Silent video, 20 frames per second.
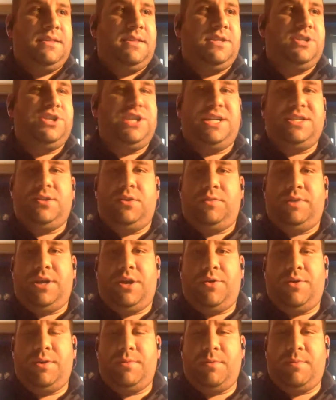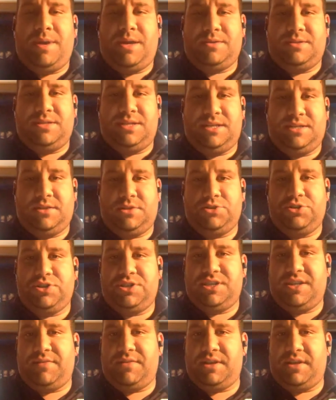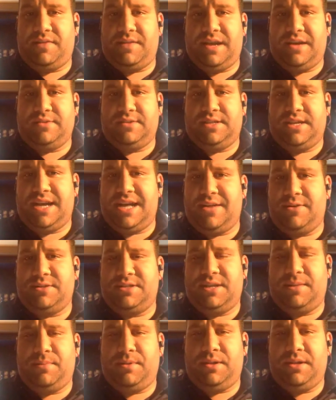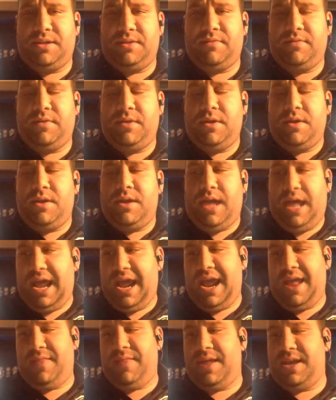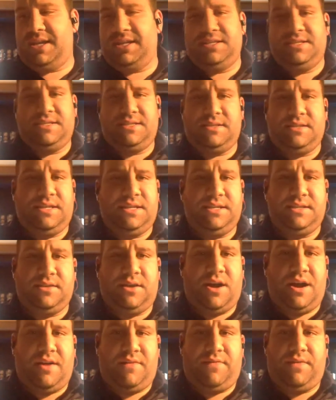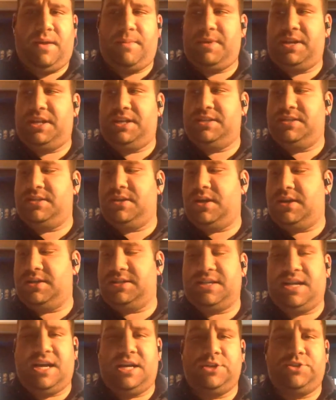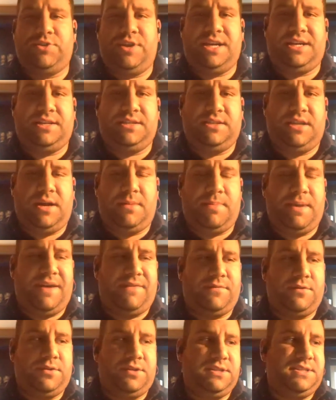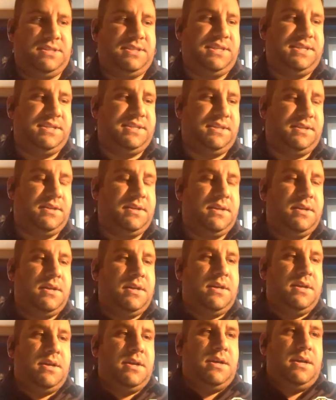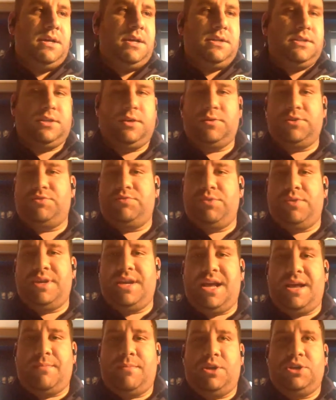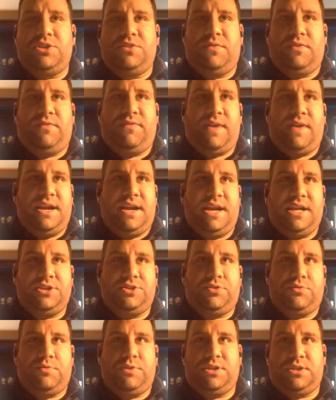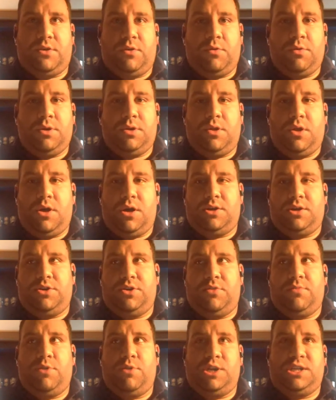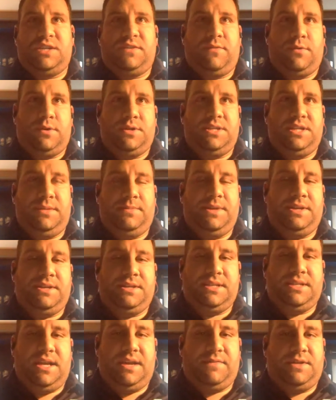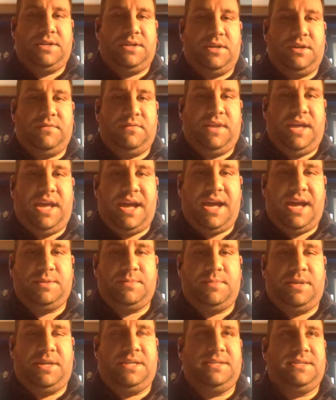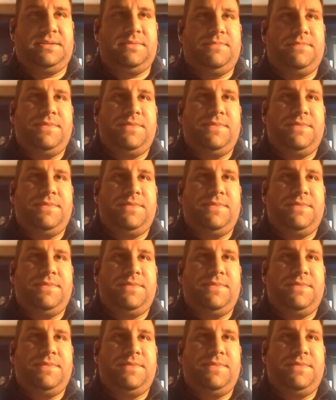the Jets only owe him about $670,000, I believe, and then he's off. I mean, he's done. His contract is up after this season. So it's really not much of a financial risk or a long-term risk for a team that doesn't have a ton of cap space.